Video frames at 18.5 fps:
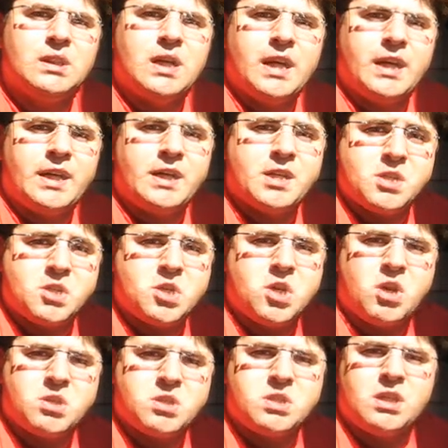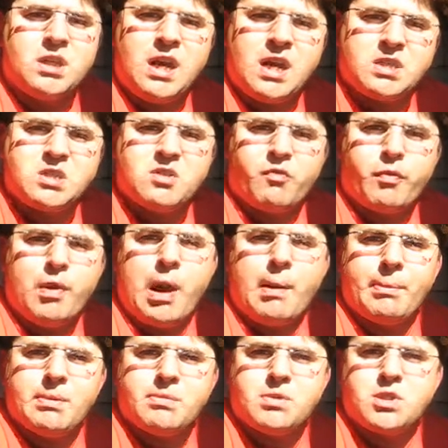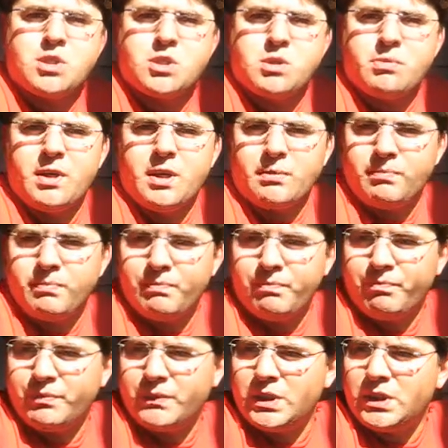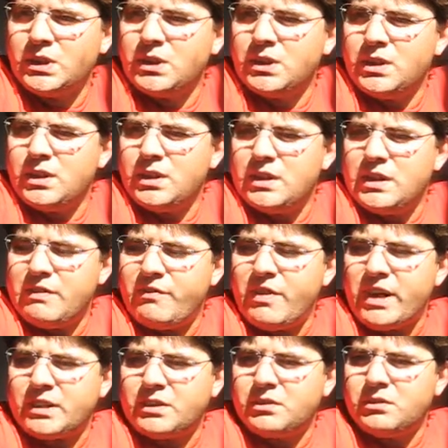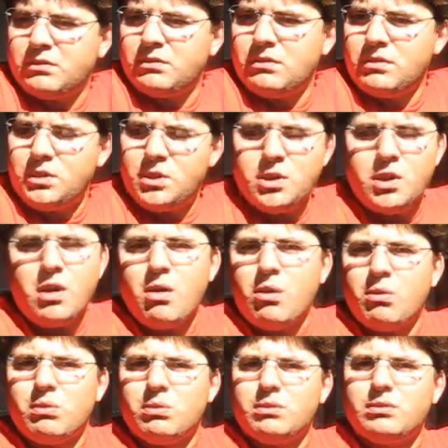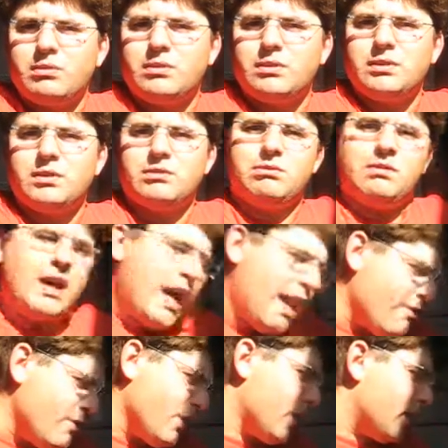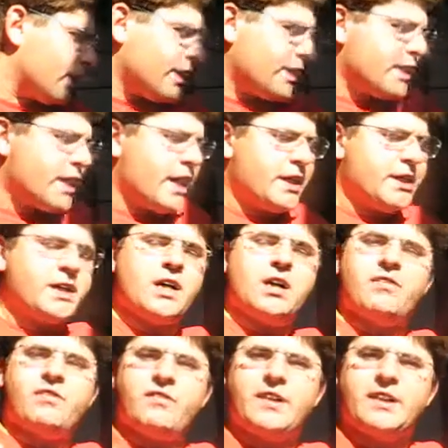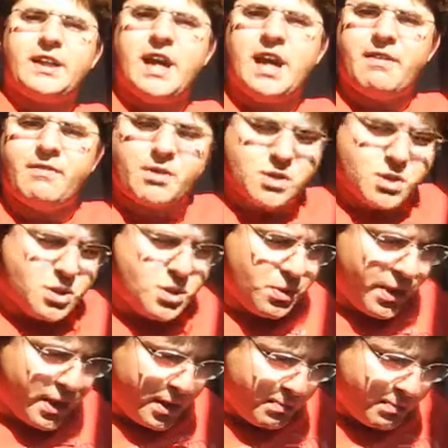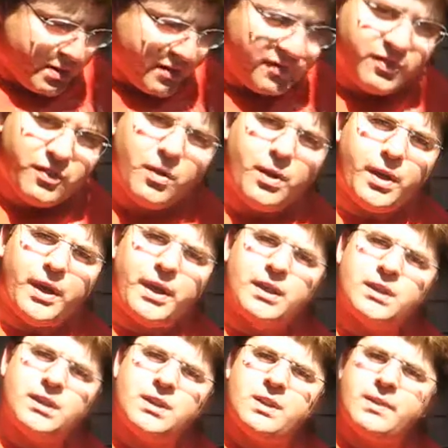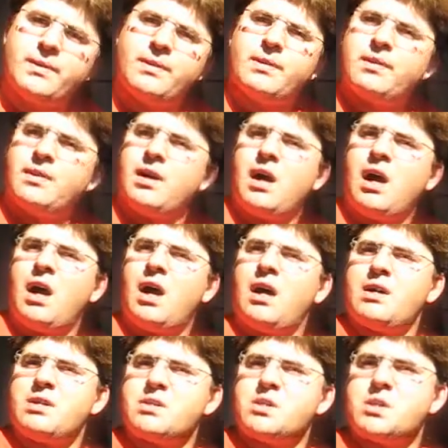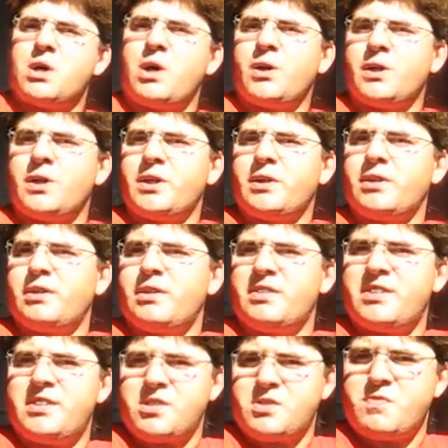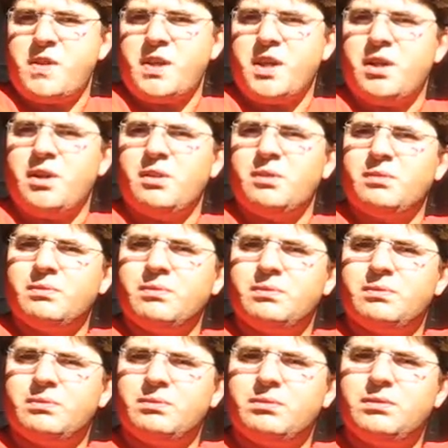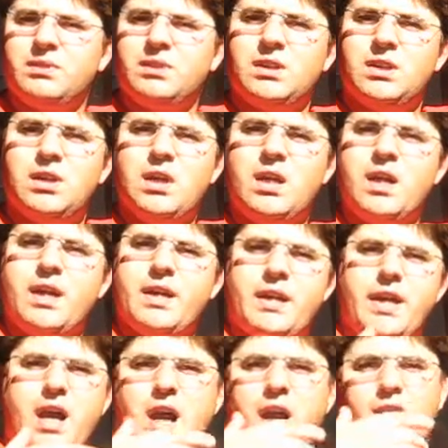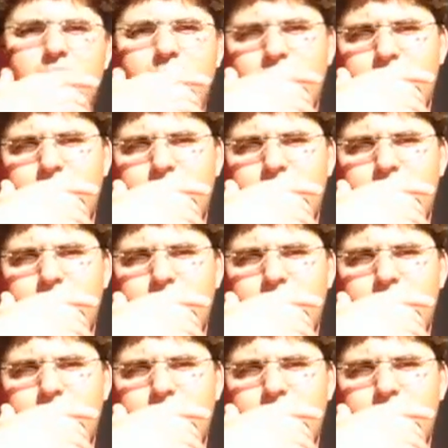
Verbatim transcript: and it has caused lots of problems to me. In fact, do you know, have you got any idea of what I was doing before uh, starting this video? Yeah,